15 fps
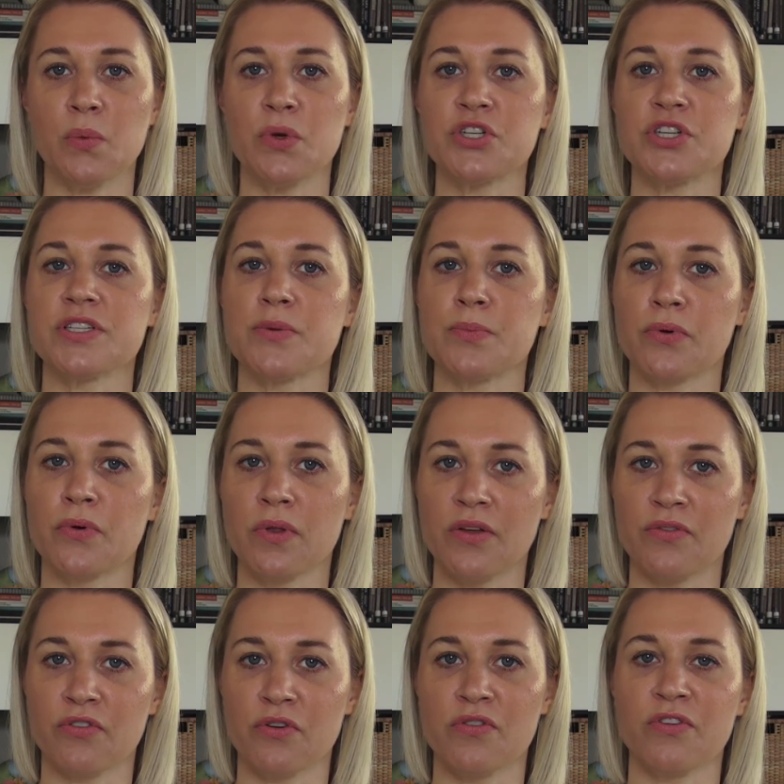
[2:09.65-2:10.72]
which is the
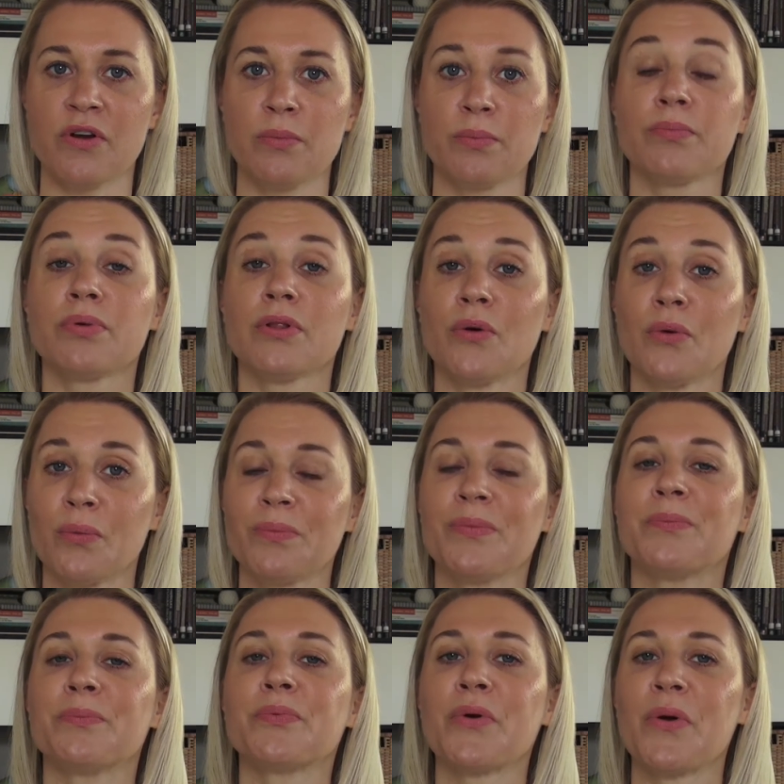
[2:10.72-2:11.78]

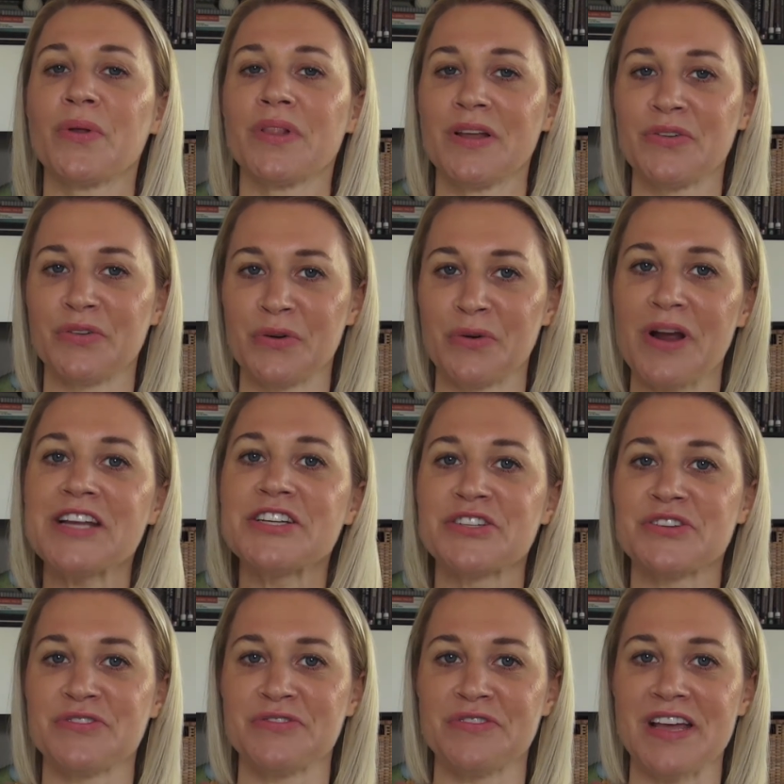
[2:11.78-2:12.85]

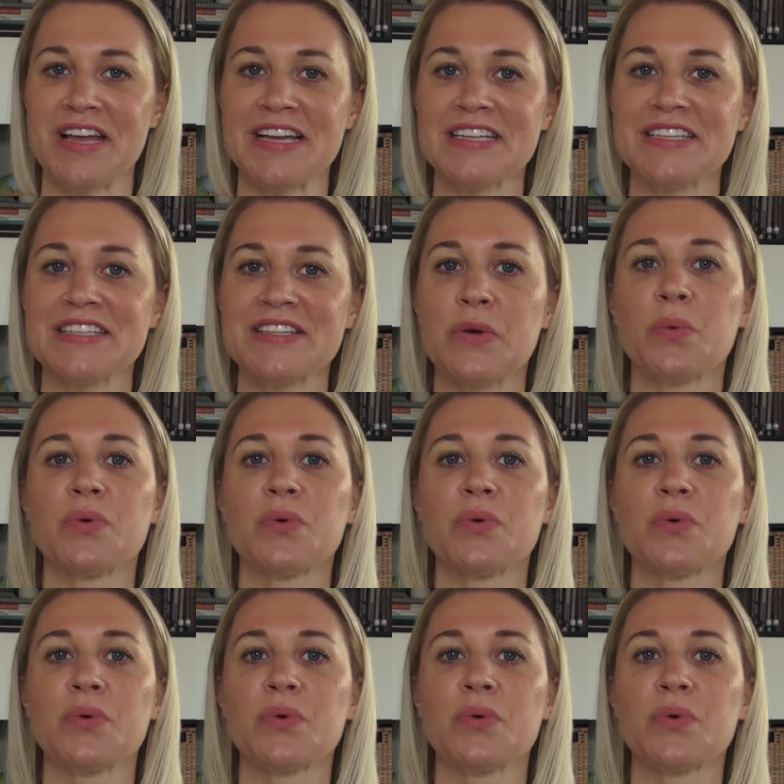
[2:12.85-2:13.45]
proliferation phase,